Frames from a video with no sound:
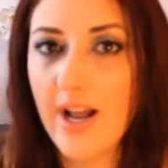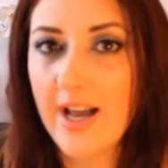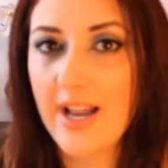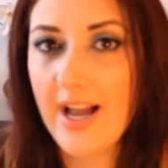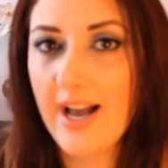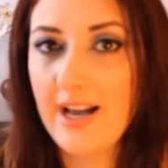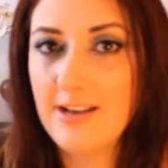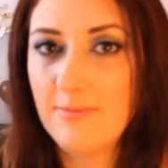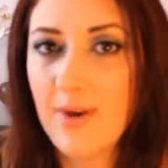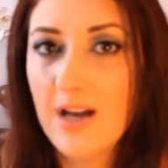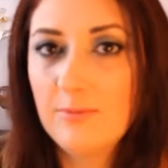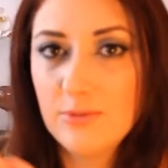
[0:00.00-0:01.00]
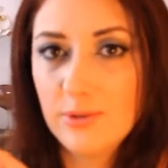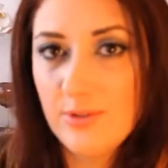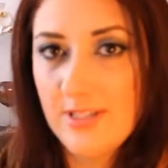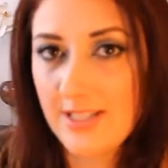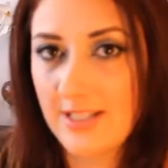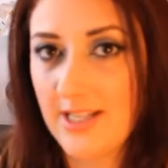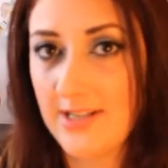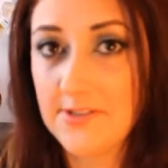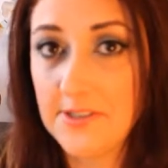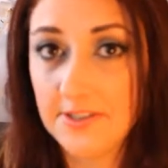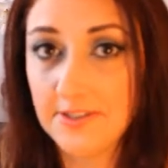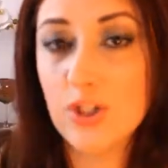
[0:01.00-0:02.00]
I am, I'm losing
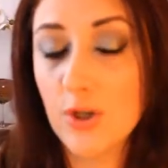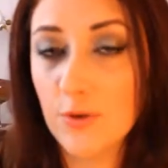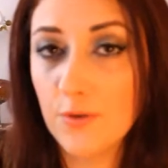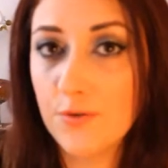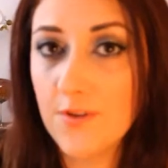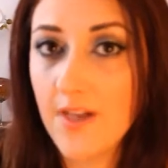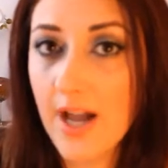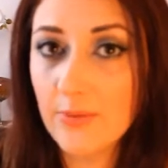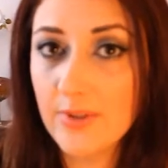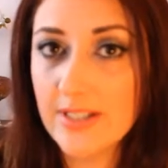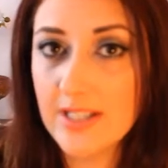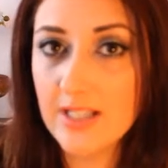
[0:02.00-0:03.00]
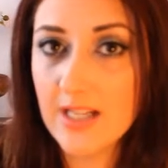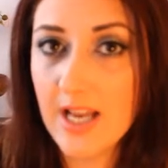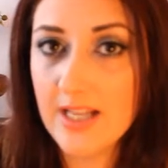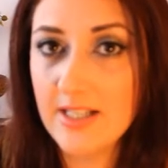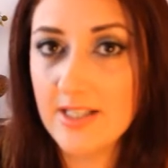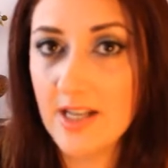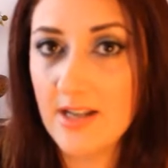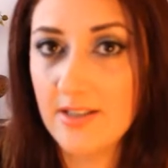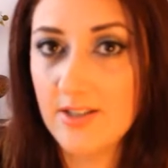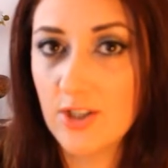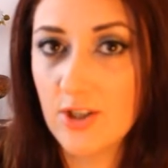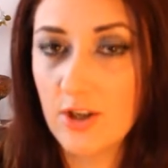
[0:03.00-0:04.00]
$10. So for that reason, I
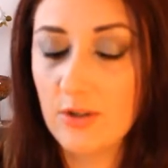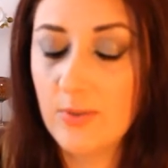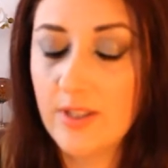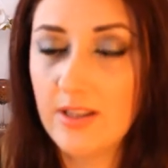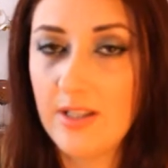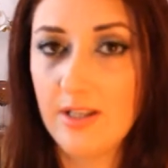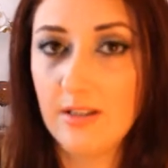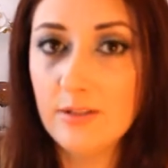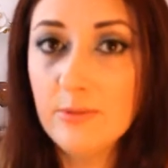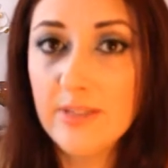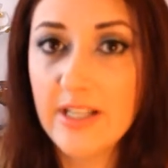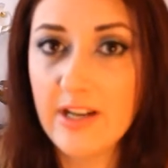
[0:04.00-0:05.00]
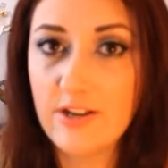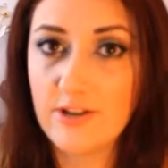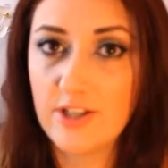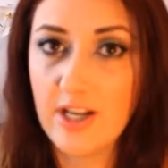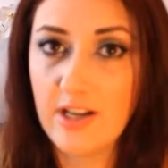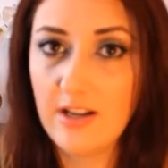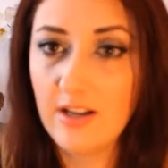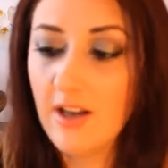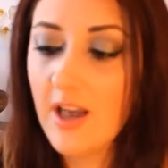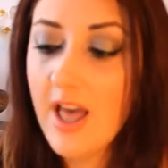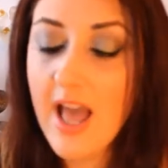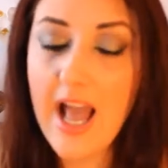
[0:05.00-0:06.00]
decided to go with the Illuminator shade.
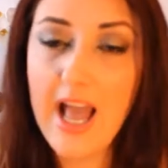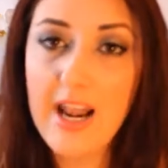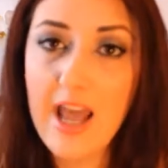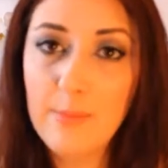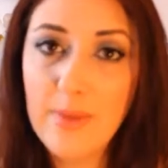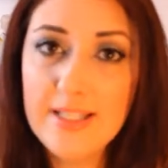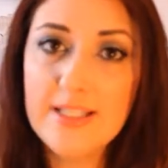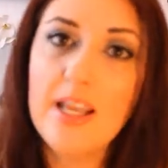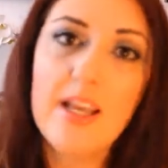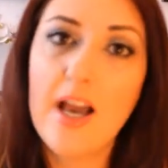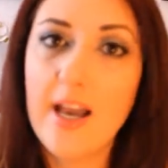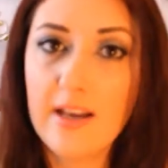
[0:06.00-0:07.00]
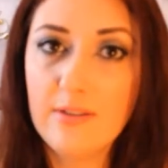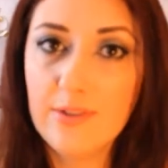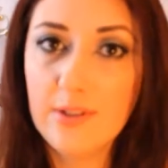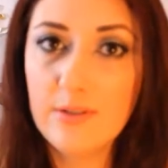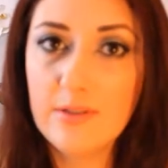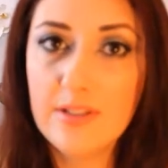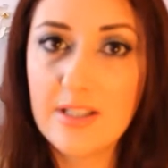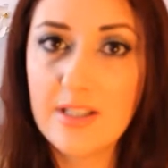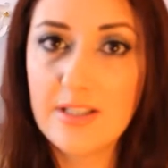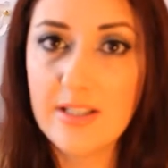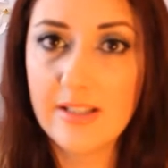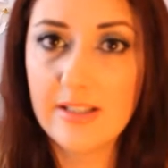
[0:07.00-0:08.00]
And I must say, I have used
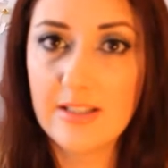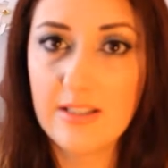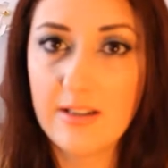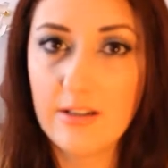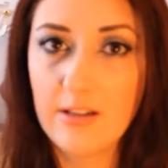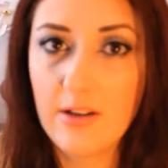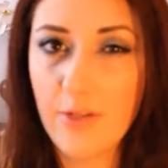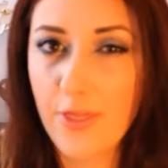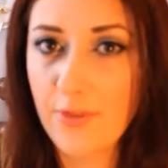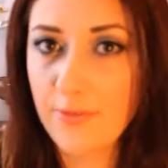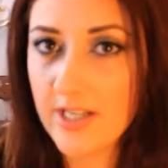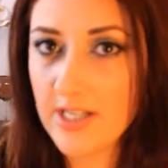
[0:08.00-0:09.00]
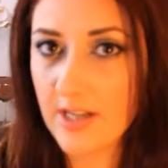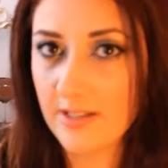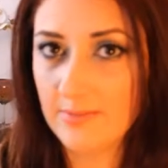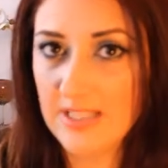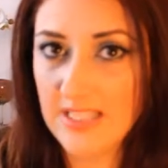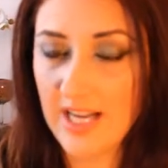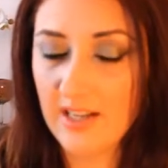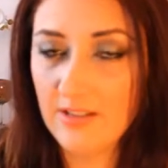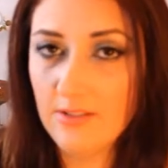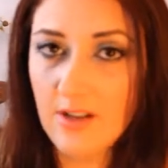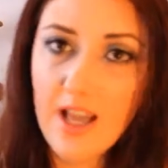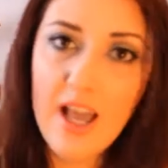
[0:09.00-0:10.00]
this concealer 3 times now.